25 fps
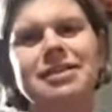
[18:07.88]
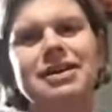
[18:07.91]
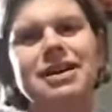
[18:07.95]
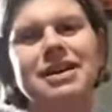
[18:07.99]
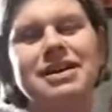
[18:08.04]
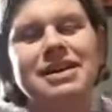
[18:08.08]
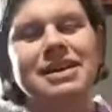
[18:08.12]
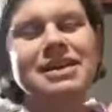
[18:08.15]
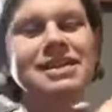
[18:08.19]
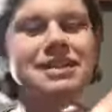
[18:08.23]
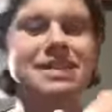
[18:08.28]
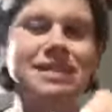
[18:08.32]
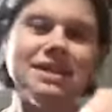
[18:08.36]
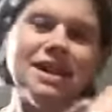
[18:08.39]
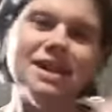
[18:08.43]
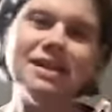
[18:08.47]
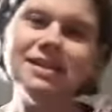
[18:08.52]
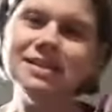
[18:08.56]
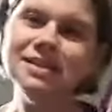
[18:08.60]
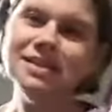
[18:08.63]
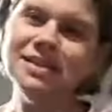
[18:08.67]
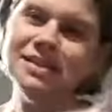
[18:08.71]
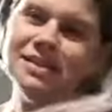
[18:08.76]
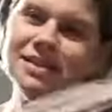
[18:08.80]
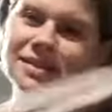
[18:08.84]
and
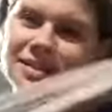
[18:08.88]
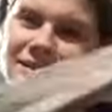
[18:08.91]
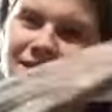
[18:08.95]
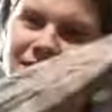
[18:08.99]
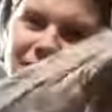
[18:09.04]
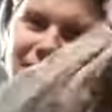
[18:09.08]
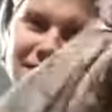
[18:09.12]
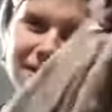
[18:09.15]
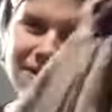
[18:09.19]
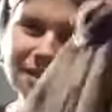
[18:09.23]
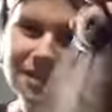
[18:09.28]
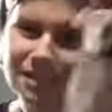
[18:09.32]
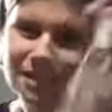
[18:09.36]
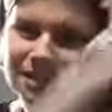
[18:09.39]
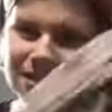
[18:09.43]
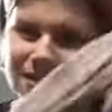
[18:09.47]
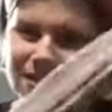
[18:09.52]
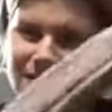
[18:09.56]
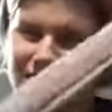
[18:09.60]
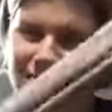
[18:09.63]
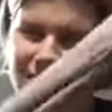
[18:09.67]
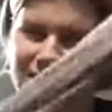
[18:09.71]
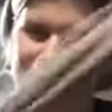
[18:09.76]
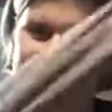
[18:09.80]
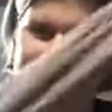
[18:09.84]
entertained.
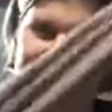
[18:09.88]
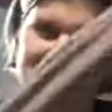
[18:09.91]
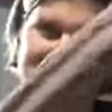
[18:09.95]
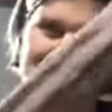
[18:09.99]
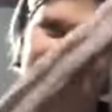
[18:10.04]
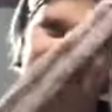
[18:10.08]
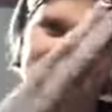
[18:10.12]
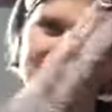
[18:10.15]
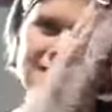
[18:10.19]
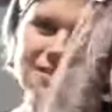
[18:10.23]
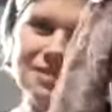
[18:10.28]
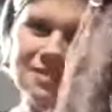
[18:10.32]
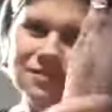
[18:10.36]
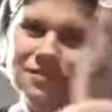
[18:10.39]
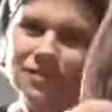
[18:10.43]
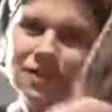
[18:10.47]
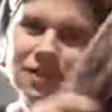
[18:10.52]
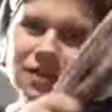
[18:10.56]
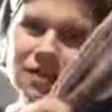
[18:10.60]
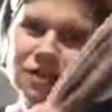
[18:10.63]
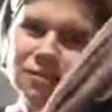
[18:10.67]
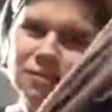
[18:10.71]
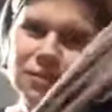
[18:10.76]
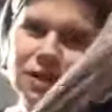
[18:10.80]
So that's a really good